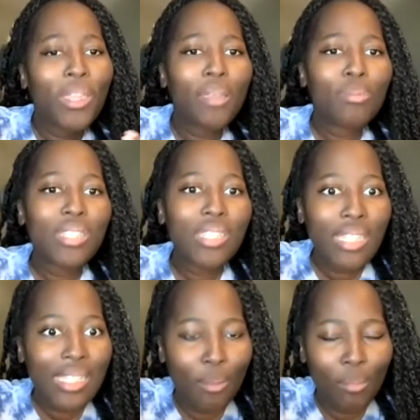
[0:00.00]
able to
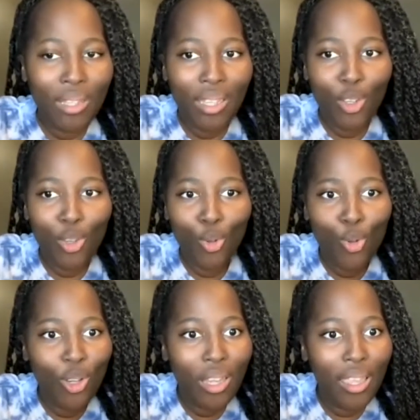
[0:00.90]
see somebody who
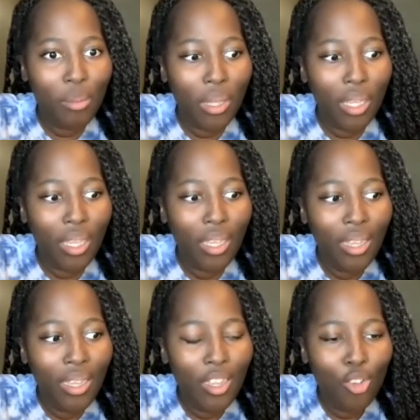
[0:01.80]
looked like me
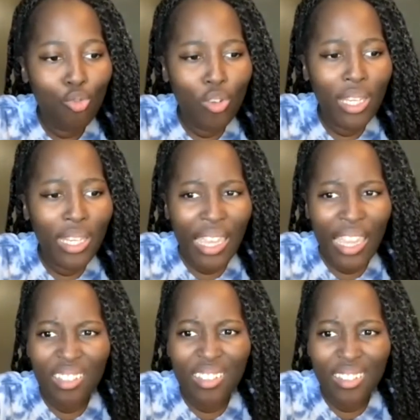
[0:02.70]
really
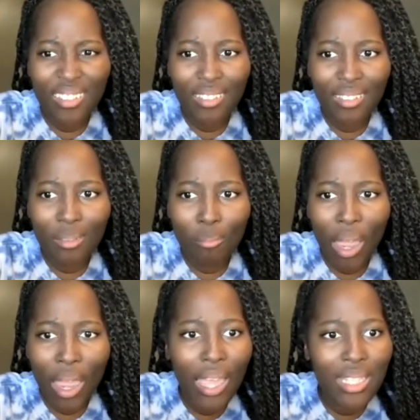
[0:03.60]
hindered
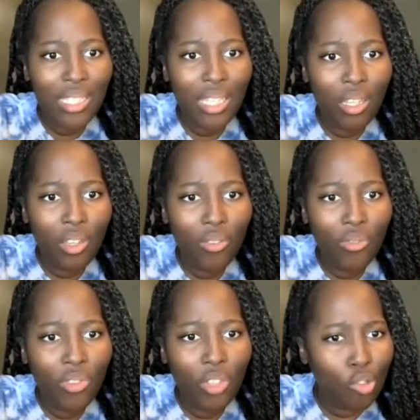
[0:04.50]
my idea
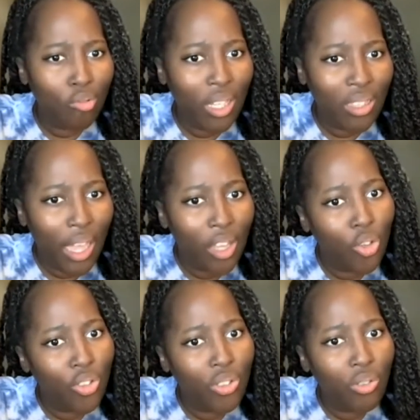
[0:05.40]
of the career that I
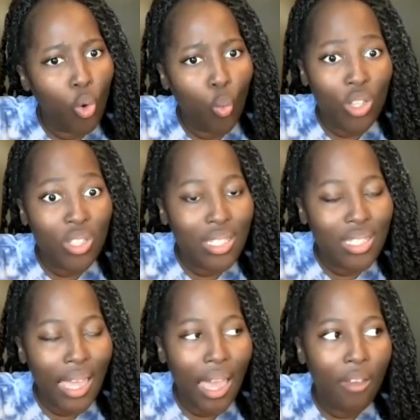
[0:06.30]
could or wanted
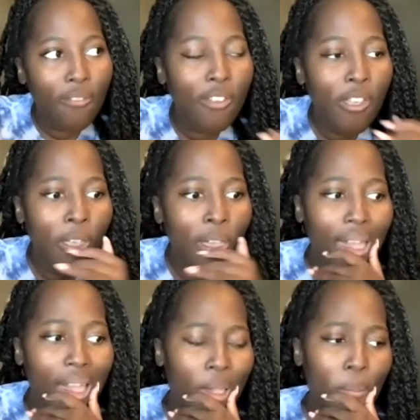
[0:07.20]
to have.
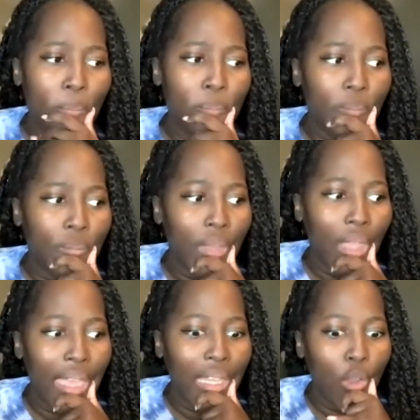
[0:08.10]
And
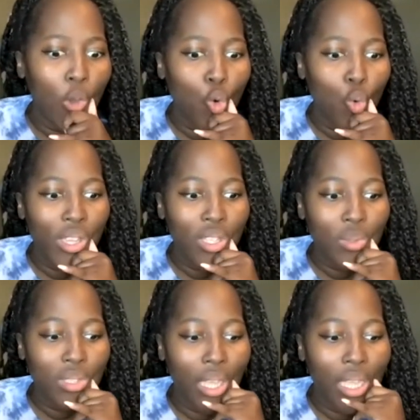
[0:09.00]
I always
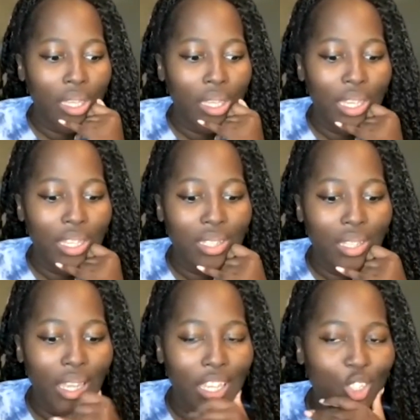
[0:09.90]
was like
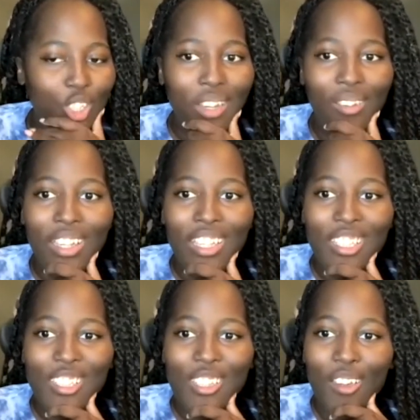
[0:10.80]
into engineering
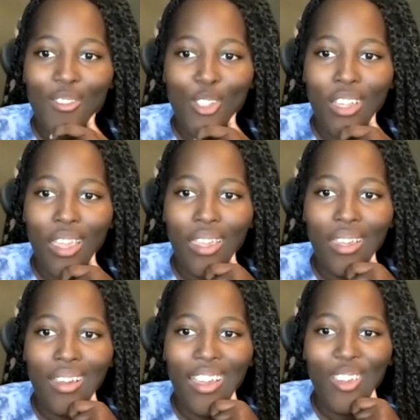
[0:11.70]
and stuff. So like
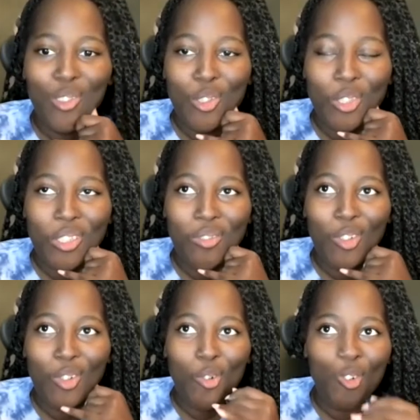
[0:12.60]
I was used to
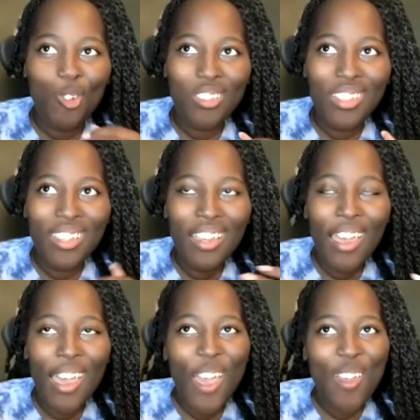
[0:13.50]
record
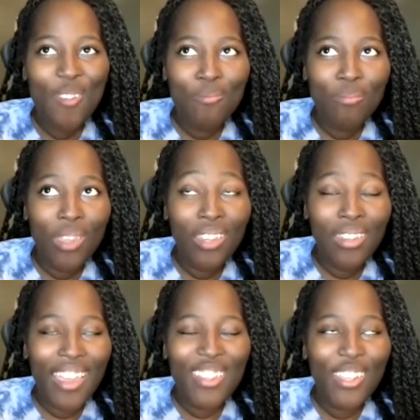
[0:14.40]
and
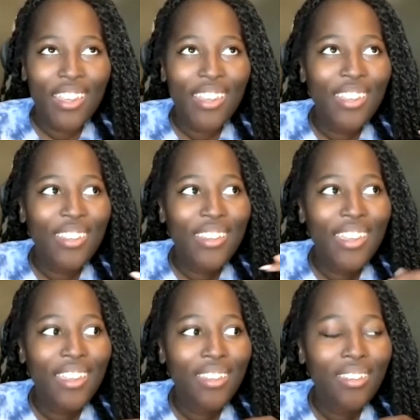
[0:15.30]
edit
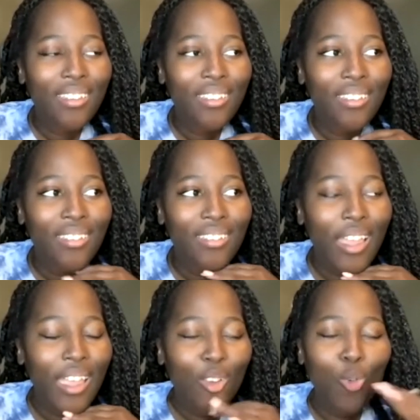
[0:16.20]
and
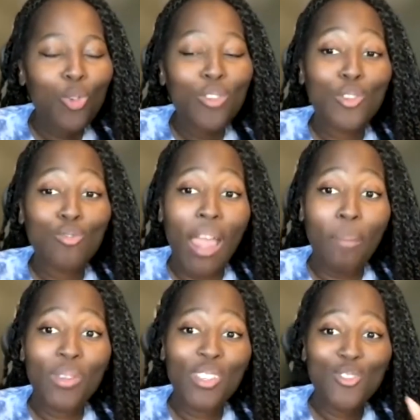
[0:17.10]
like all of the
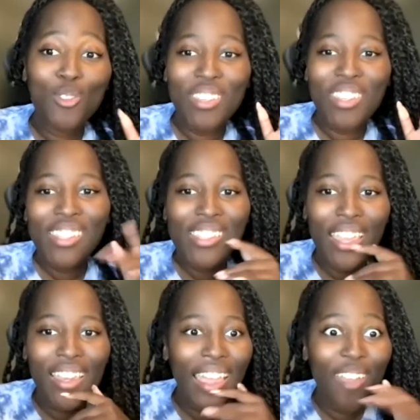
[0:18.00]
rappers from the
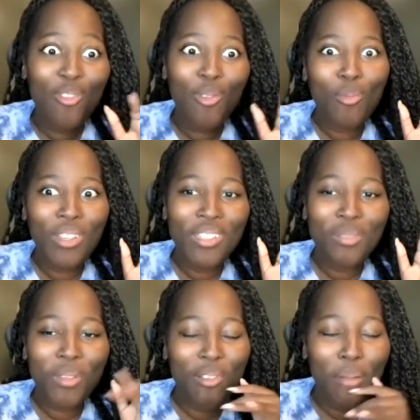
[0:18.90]
estate, like everyone wanted to
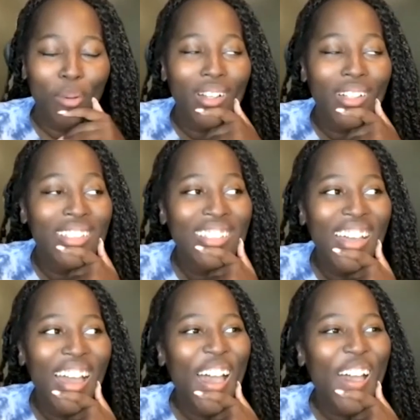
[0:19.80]
be a rapper.
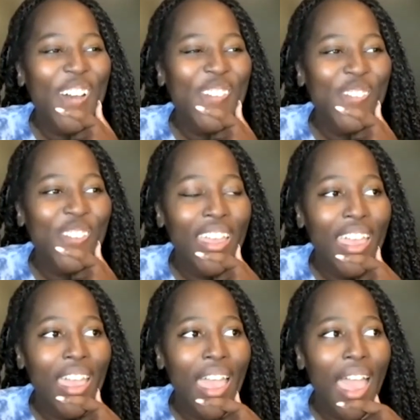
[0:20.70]
And
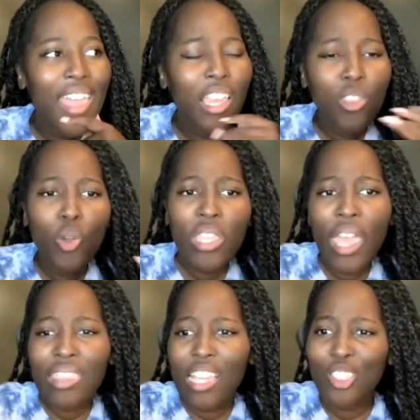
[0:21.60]
then I thought,
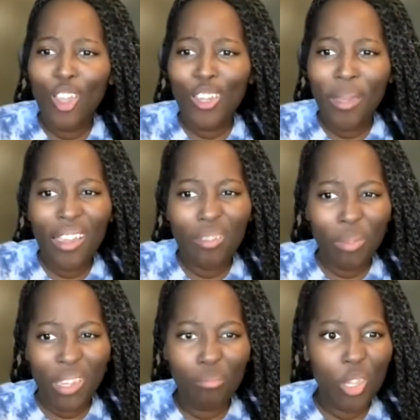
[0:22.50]
yeah, that's the only way I can
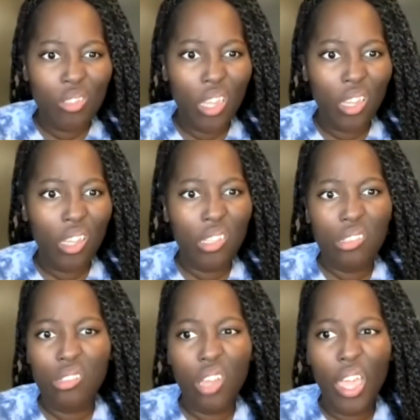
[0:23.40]
be in music
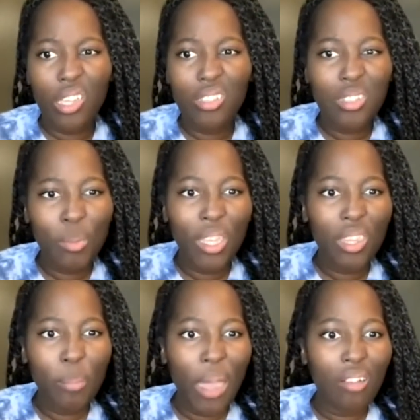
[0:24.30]
is like to be in
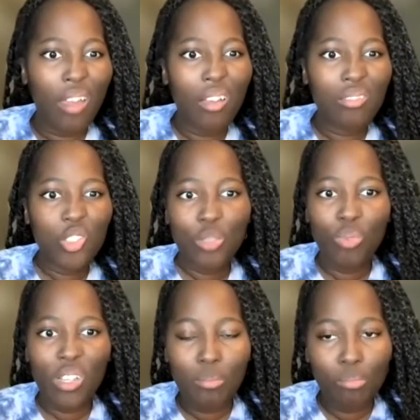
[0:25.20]
the background, just
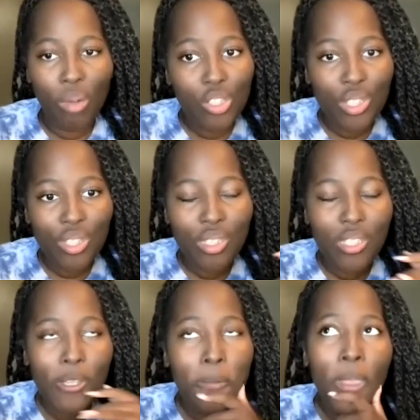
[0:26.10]
pressing
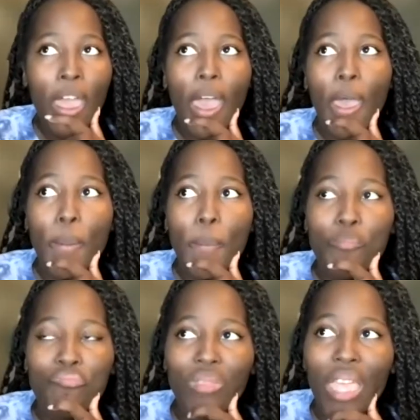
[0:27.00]
buttons.
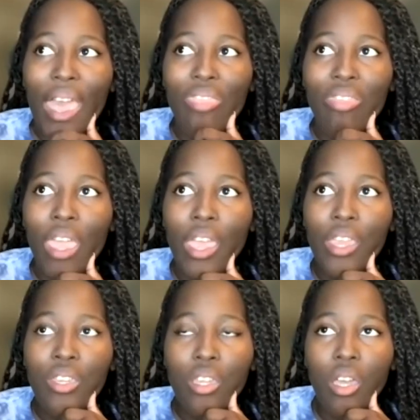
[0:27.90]
And
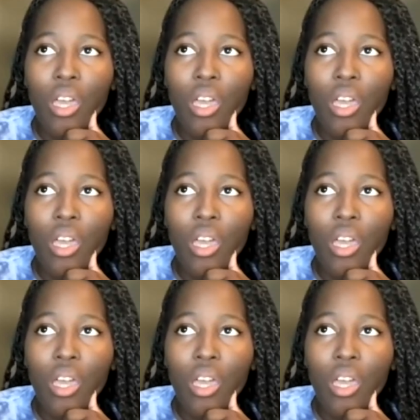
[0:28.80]
then